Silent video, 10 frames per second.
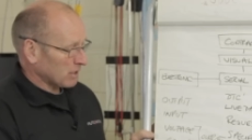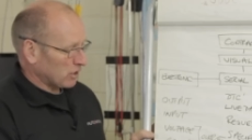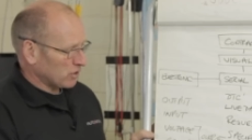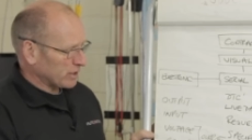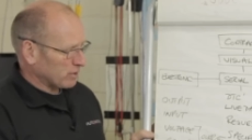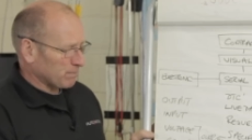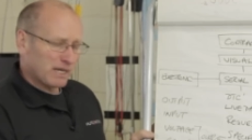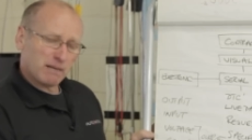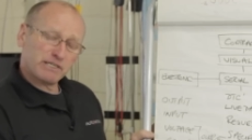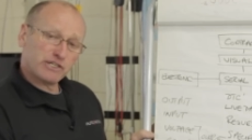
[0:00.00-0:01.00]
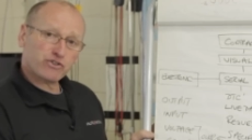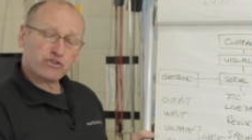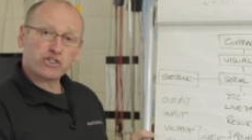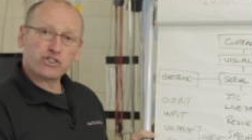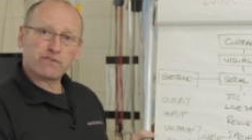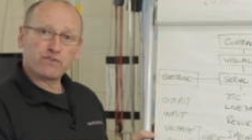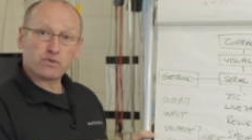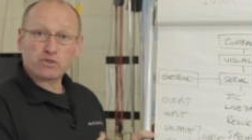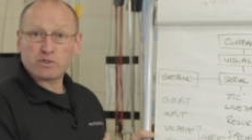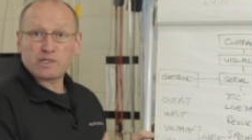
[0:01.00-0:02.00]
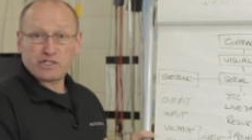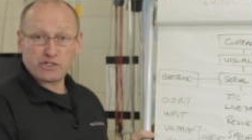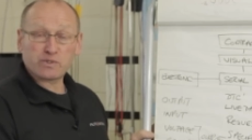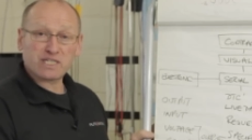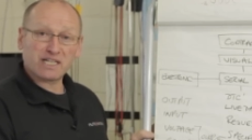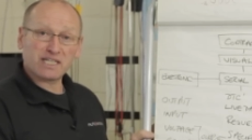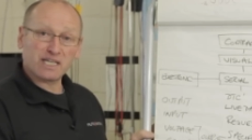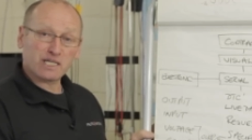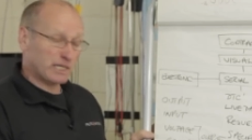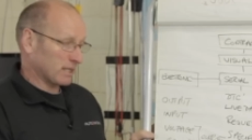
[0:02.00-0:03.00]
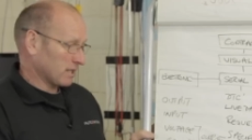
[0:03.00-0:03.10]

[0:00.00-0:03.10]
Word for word: and also perhaps introduction of new tools and new techniques.